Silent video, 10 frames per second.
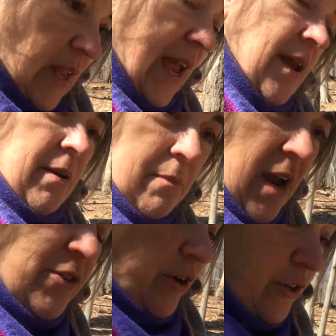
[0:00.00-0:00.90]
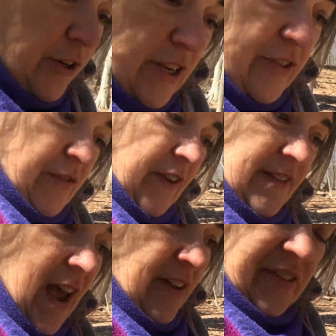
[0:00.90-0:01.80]
And my dog Cookie is a
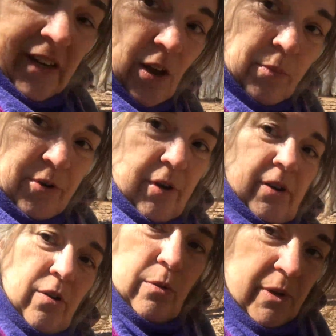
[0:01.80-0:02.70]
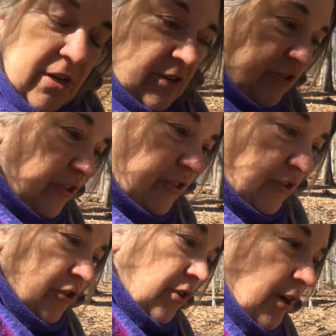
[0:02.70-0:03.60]
fantastic helper dog. Oh my goodness, she's
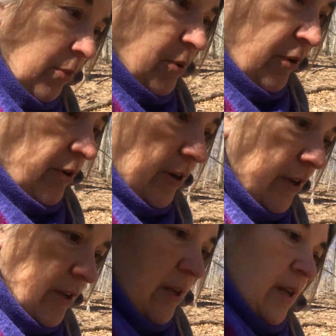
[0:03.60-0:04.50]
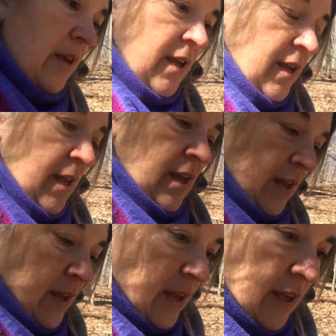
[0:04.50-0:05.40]
such a good helper dog.
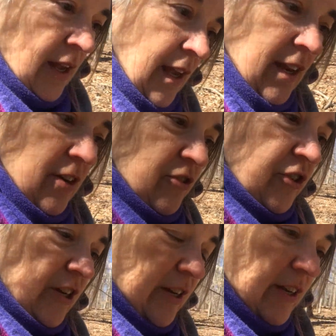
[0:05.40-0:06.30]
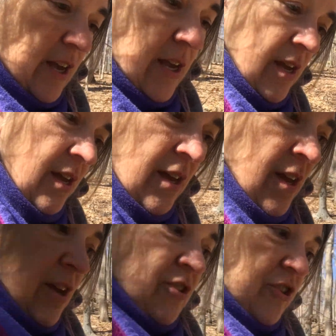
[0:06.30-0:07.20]
And she
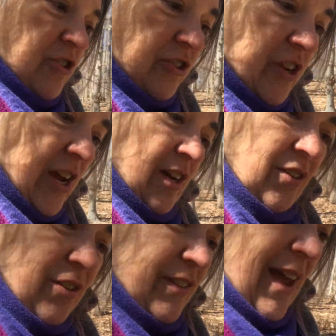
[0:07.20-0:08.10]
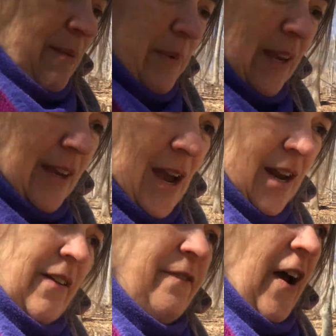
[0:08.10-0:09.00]
just kind of looked at me
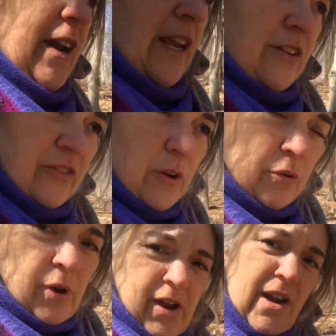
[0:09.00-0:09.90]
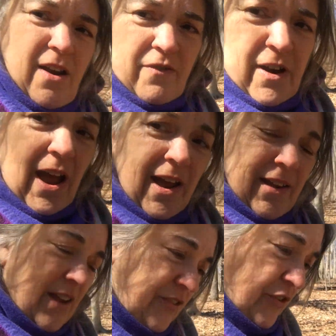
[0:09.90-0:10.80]
kind of funny. So I never got
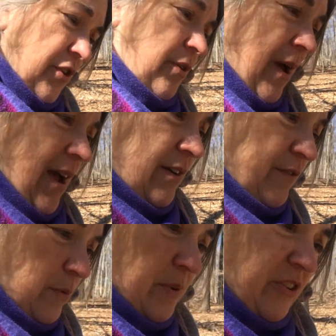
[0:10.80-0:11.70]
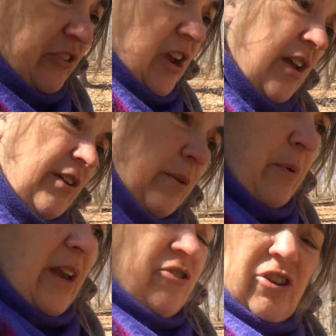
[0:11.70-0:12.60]
a yes or no out of her, but just kind of the
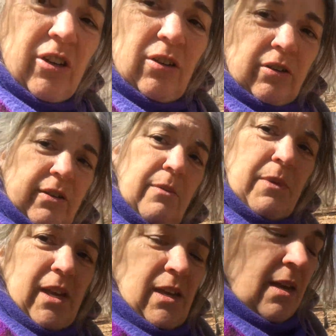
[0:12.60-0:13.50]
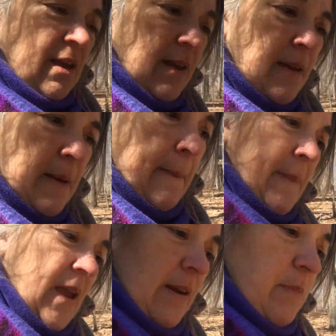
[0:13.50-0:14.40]
way she looked at me
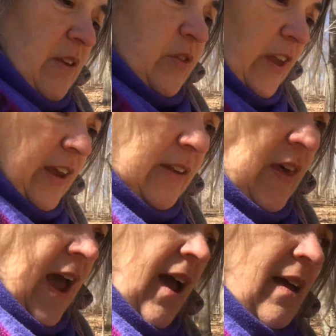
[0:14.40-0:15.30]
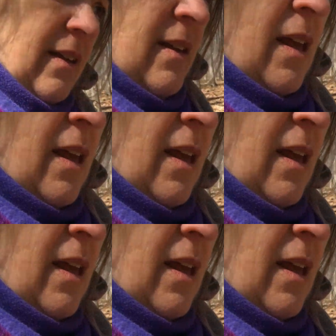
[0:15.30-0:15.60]
made me think that